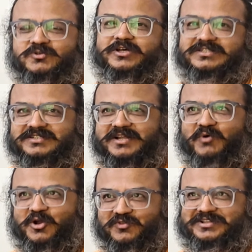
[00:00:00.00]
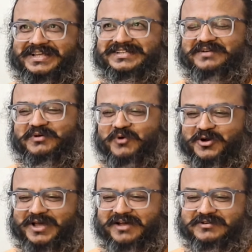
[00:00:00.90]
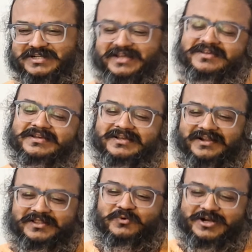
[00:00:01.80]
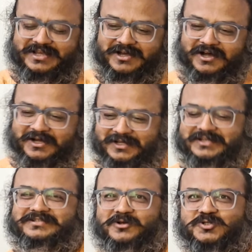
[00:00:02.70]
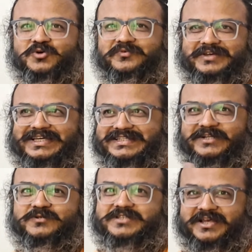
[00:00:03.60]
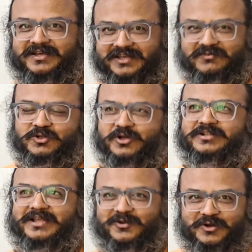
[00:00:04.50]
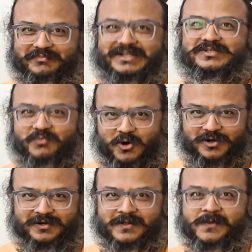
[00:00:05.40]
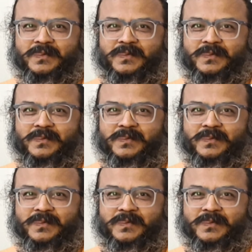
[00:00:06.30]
So essentially one of the things that we want to have is like the word Inca is also easy to say, even though in Telugu it means more.